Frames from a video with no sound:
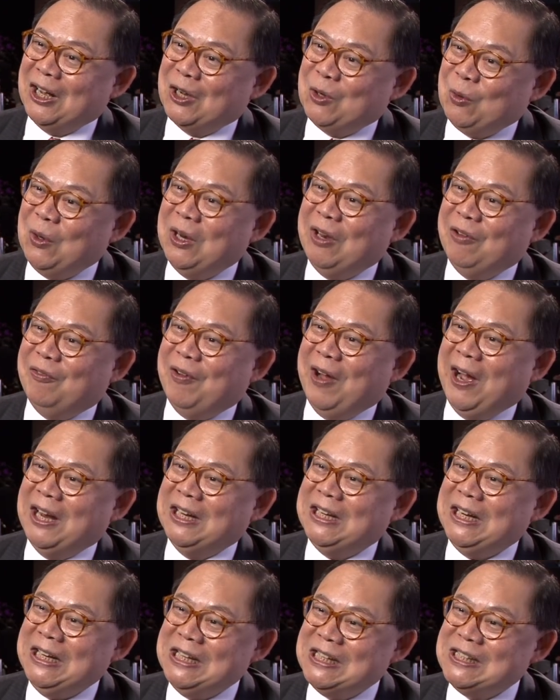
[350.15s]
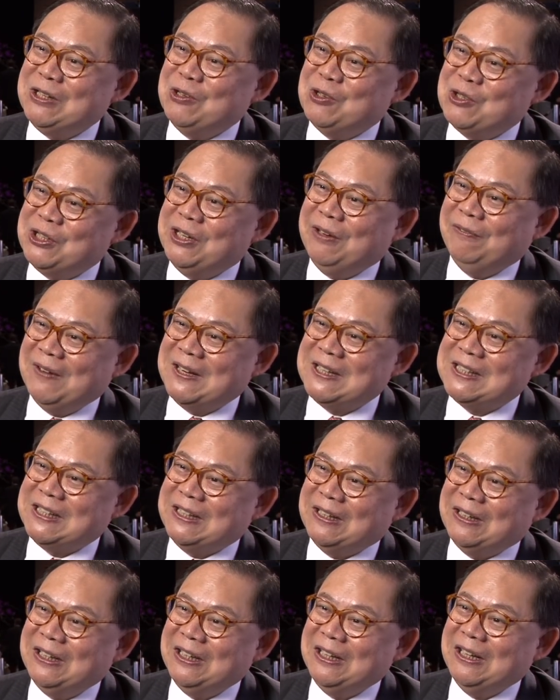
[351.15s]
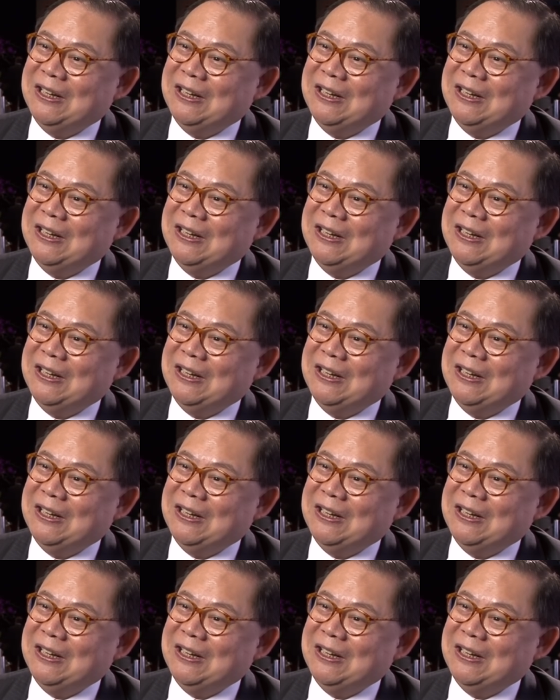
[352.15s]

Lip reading: qualified institutional investor